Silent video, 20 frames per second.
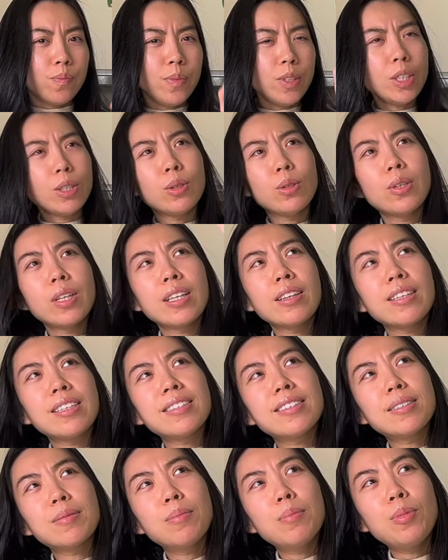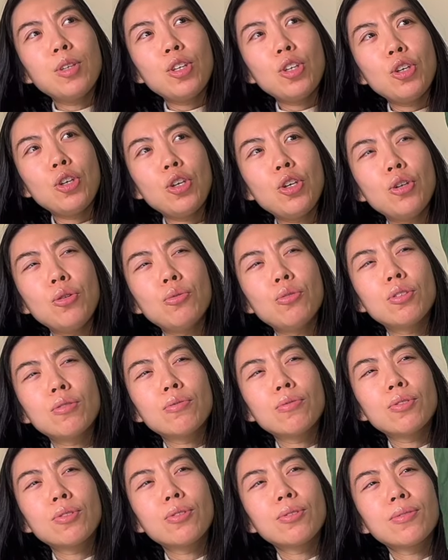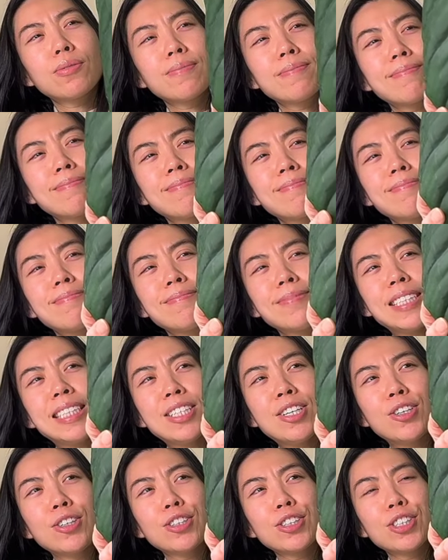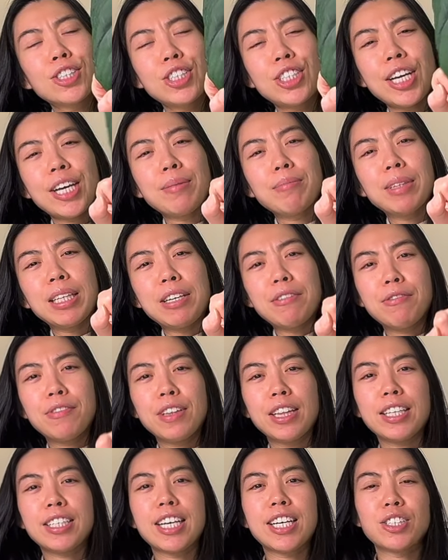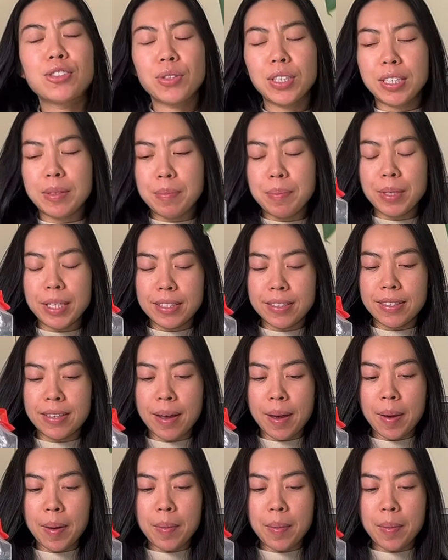including these beautiful heart-shaped leaf philodendron. But